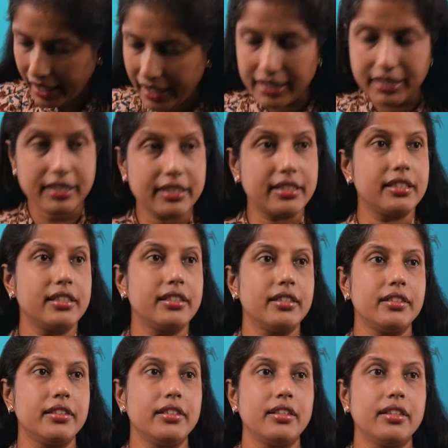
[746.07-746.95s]
S,
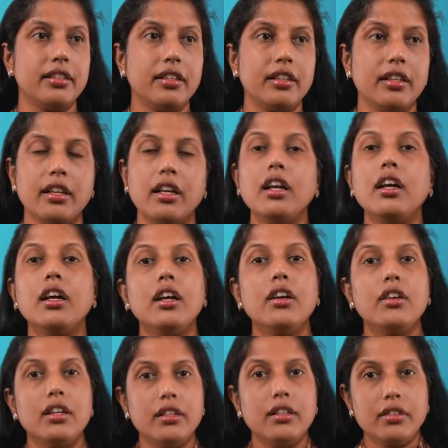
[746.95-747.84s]

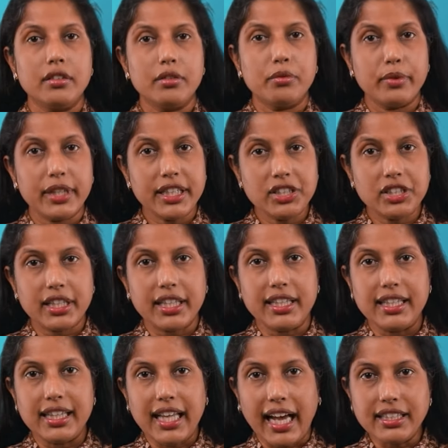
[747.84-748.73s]
which
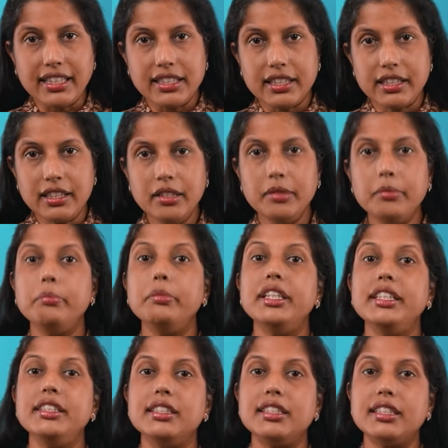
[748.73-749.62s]
in Latin
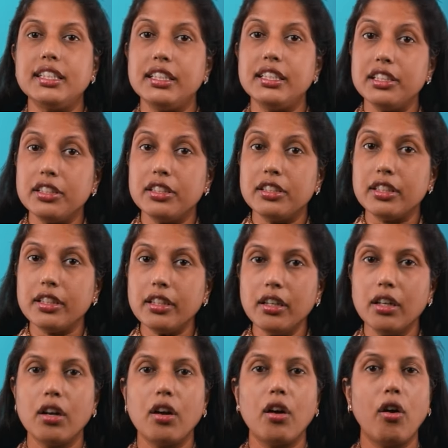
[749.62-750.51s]
means sinister
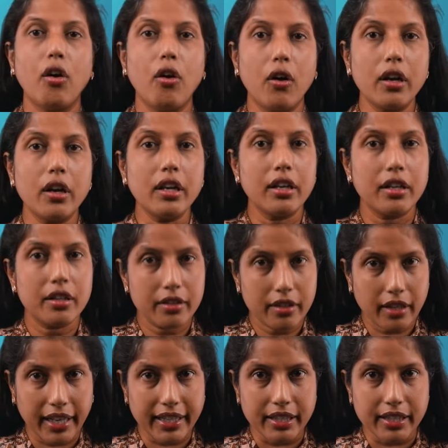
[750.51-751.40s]
or
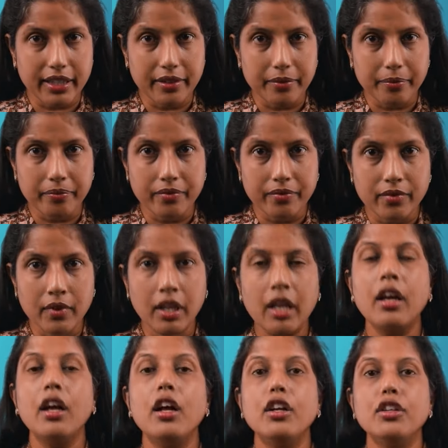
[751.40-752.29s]
right.
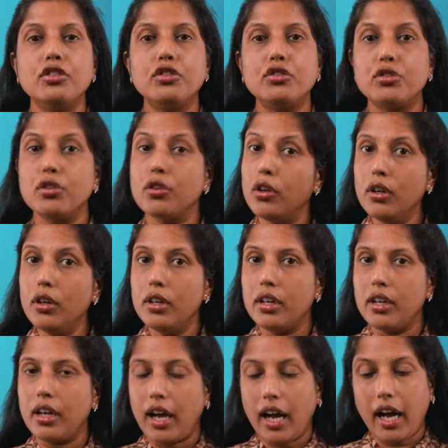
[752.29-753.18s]

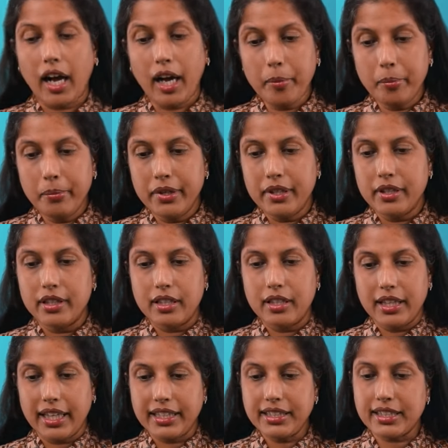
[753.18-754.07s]
So, up,
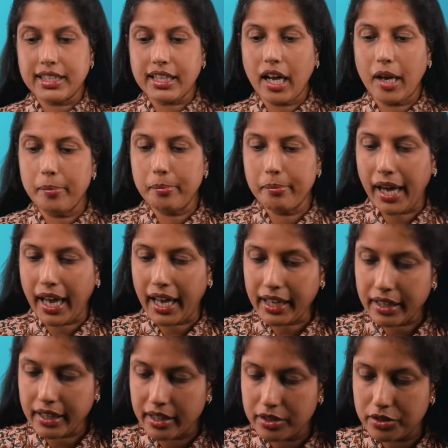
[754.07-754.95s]
let's come
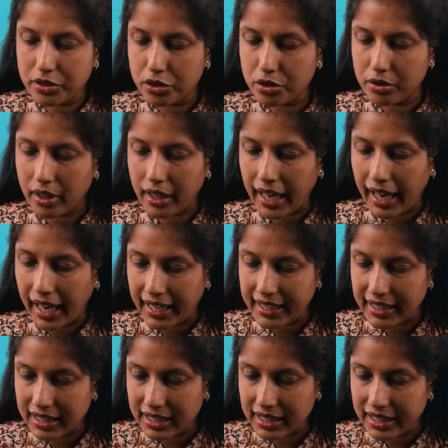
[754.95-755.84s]
back to our
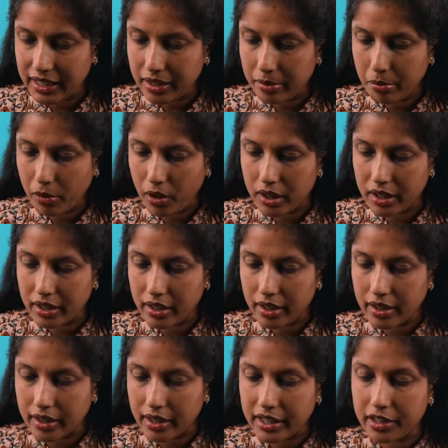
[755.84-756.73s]
aniline
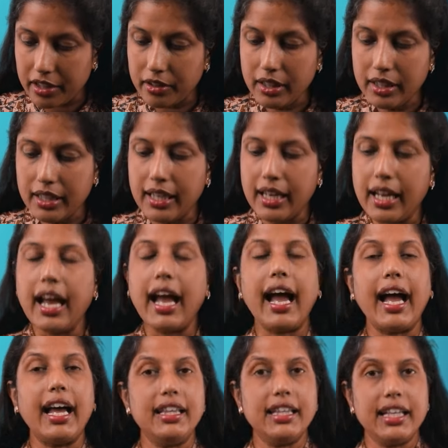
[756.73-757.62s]
molecule
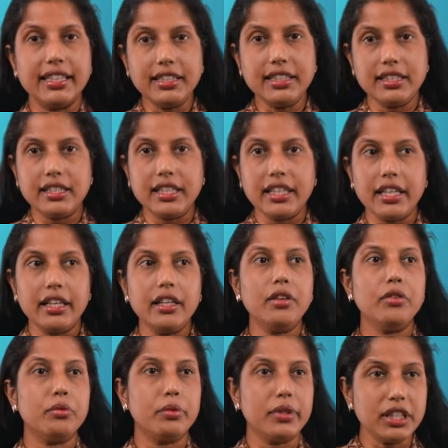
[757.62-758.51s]
and let's see
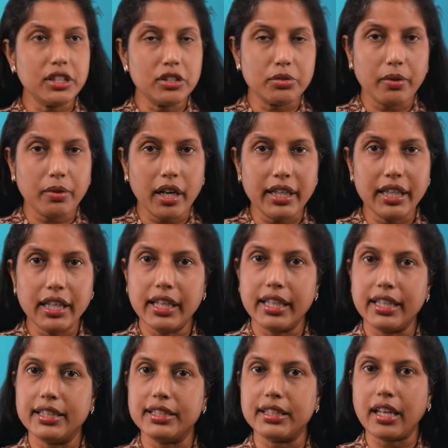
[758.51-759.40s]
which one
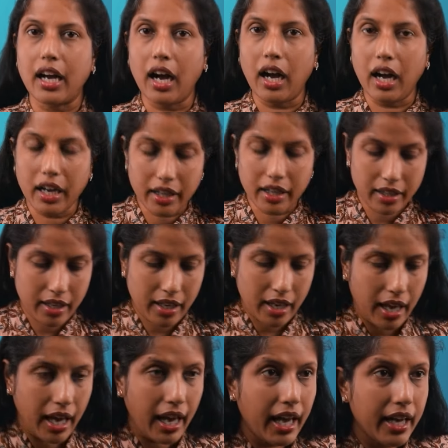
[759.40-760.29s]
is R
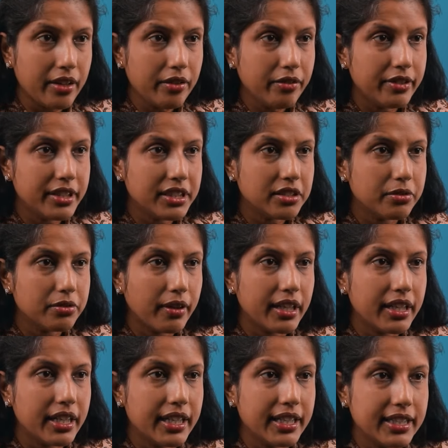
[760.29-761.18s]
and which
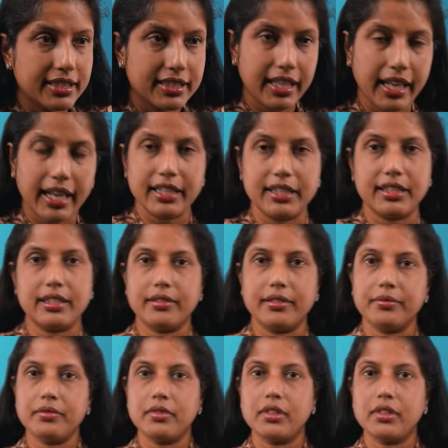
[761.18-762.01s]
one is S.